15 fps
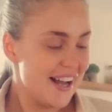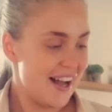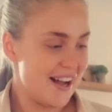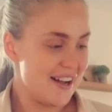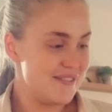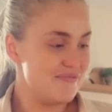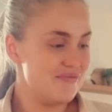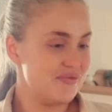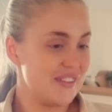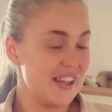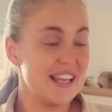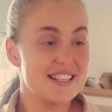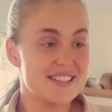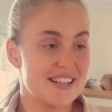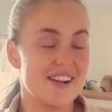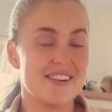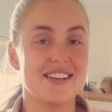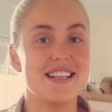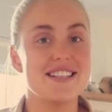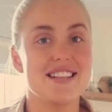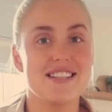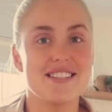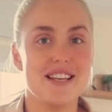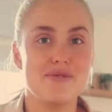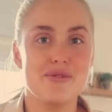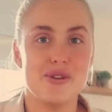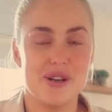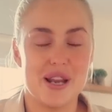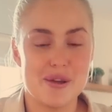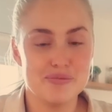Um, it is currently Sunday
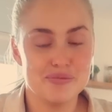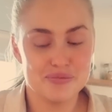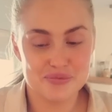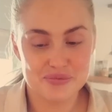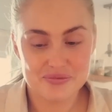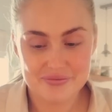morning.